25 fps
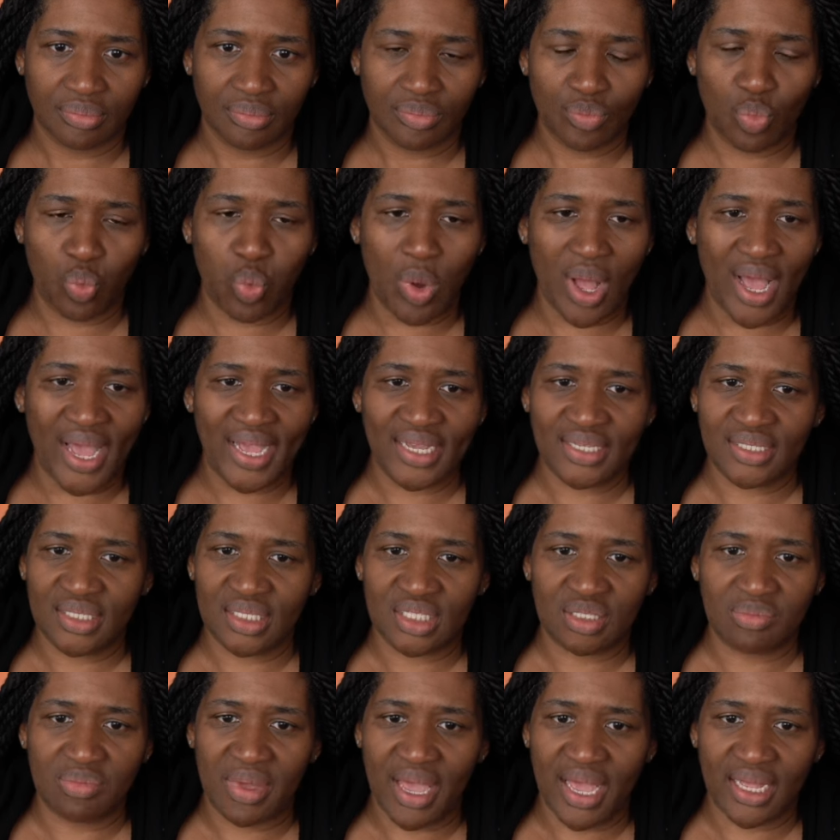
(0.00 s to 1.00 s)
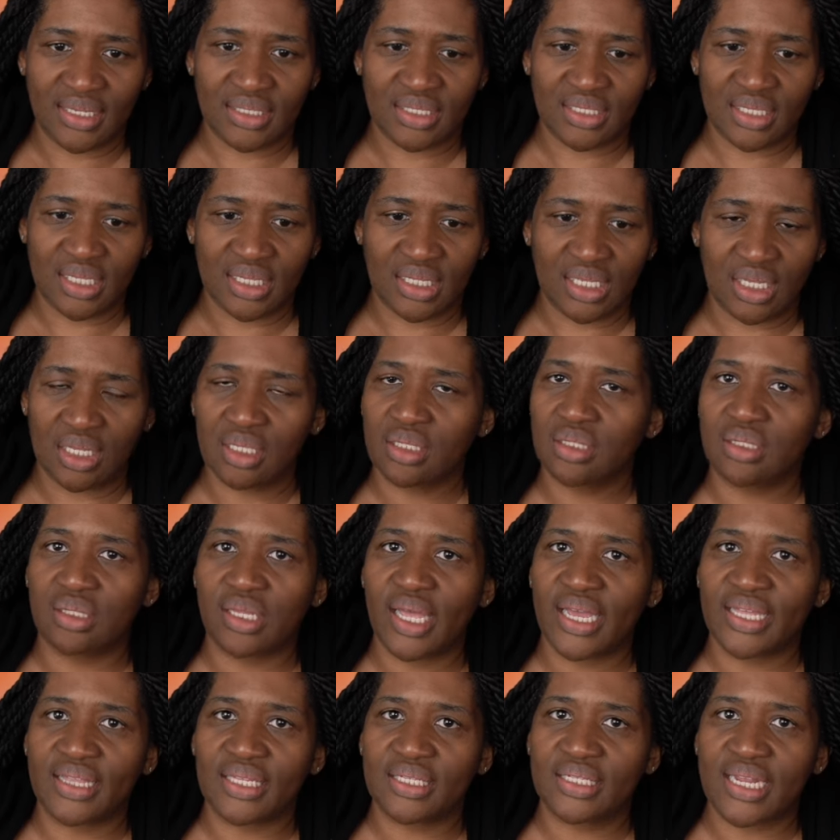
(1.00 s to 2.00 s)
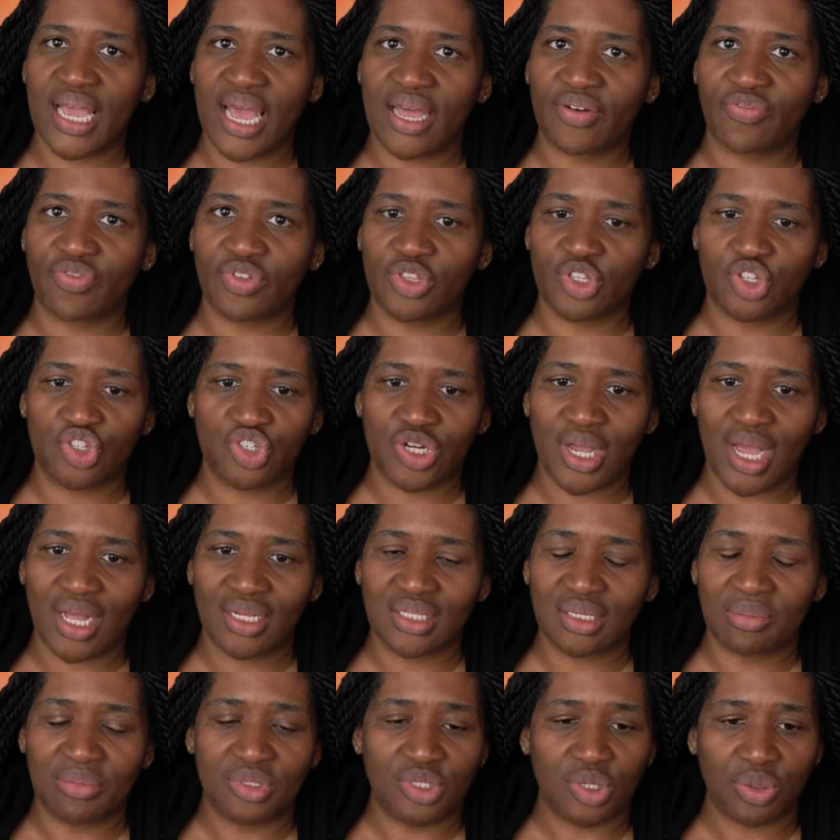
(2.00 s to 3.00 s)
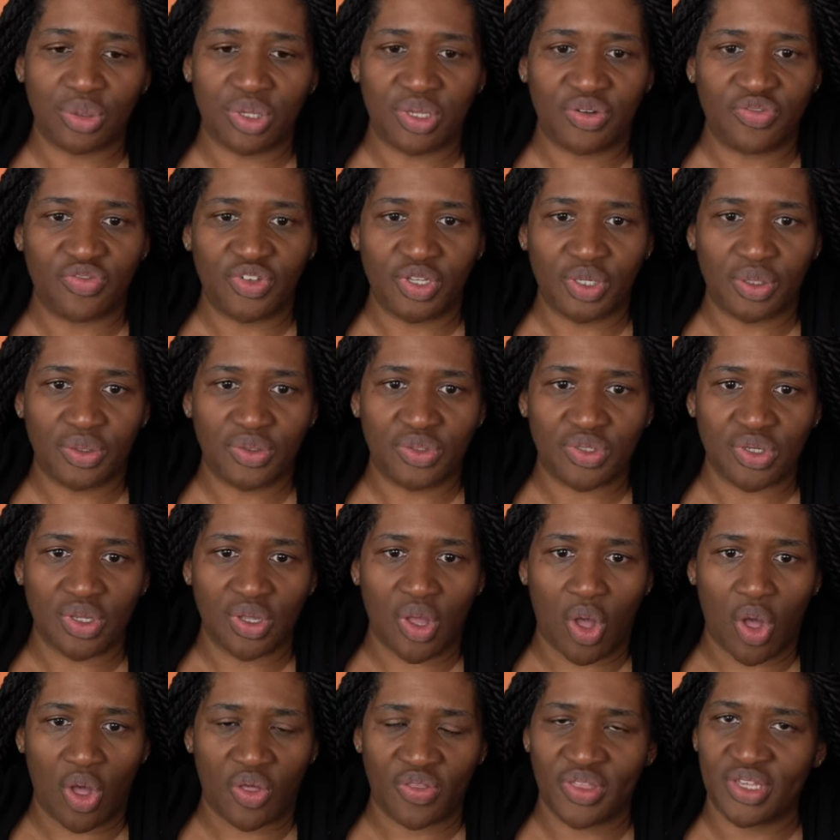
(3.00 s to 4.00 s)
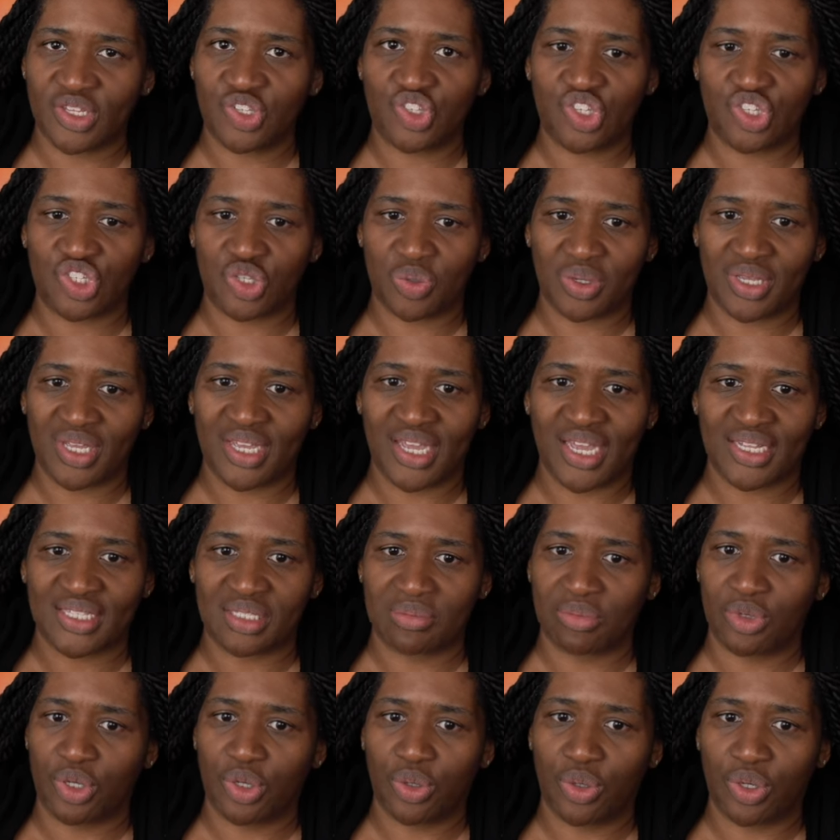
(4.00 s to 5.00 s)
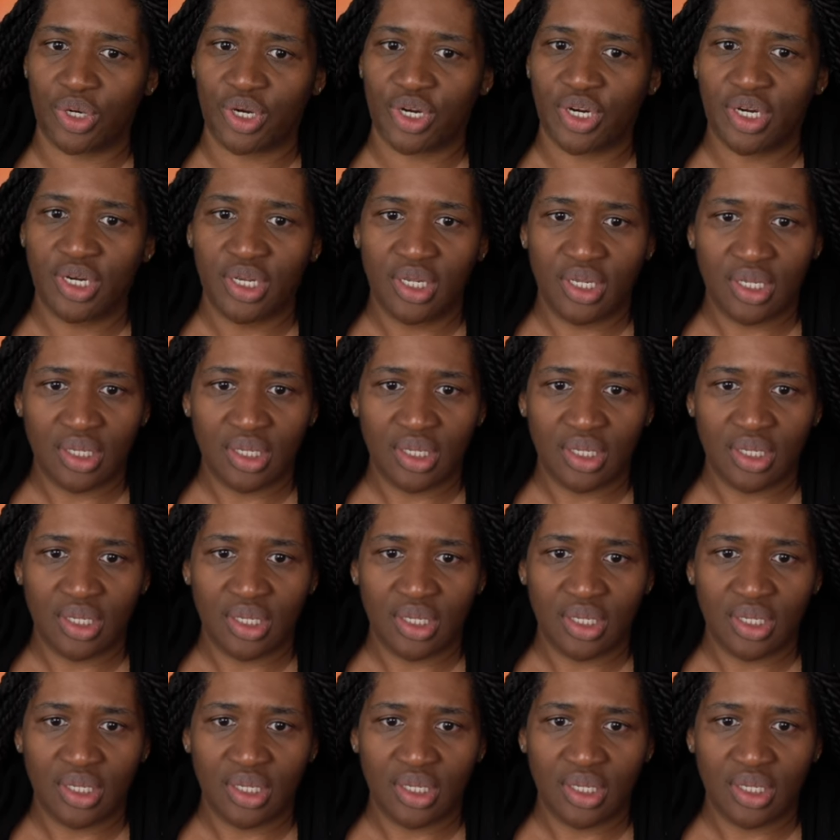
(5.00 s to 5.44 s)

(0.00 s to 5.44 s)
Why is this man suddenly like the dad for this child? I'm so confused. All this just so we can get some cooter?